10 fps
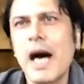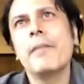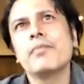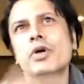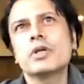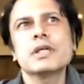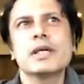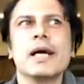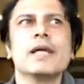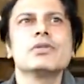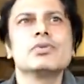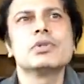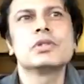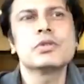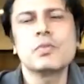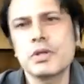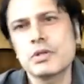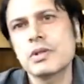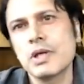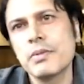I'm not the kind who just
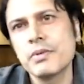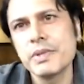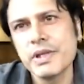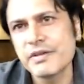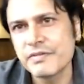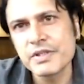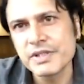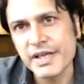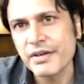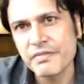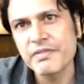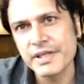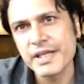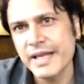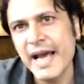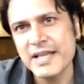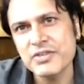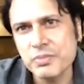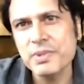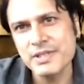wants to come on media for the sake of it. There
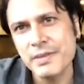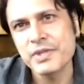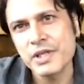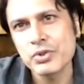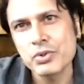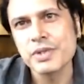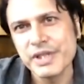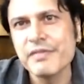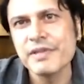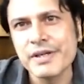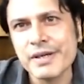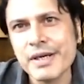has to be something to give in.